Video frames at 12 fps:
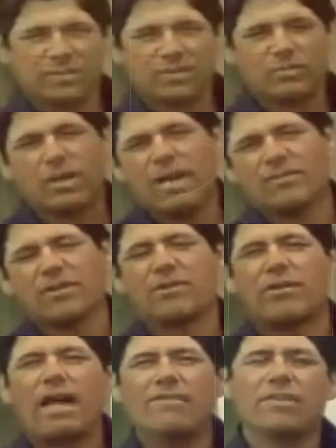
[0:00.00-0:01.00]
In
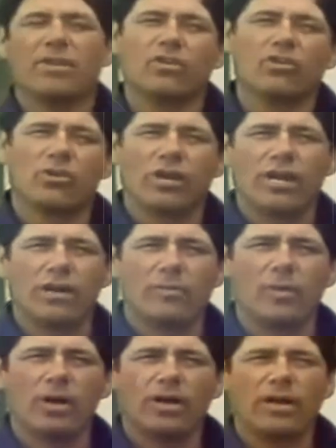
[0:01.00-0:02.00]
1967, he
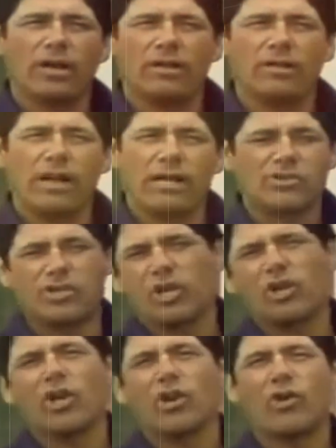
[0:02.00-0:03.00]
qualified for the US
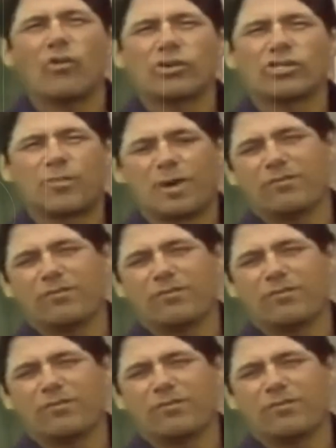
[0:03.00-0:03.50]
Open and